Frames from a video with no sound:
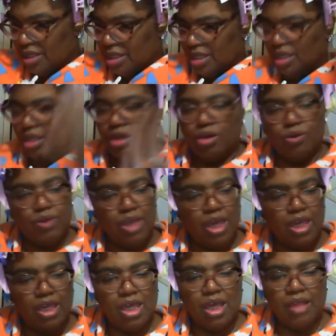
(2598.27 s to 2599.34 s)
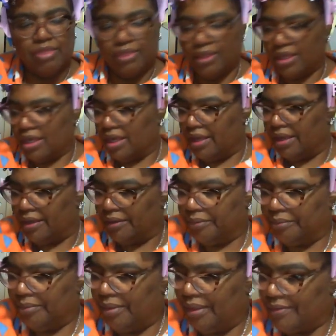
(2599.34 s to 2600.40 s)
Okay, I think I
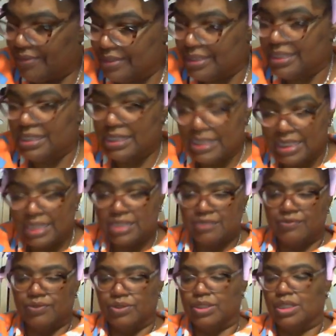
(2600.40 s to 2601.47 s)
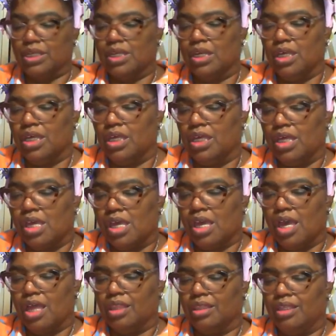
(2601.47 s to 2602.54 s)
have successfully
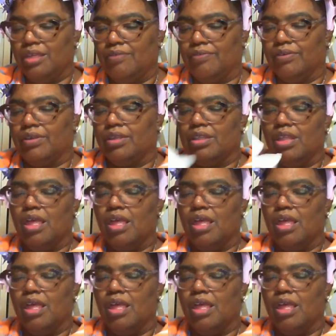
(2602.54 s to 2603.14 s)
got leave-in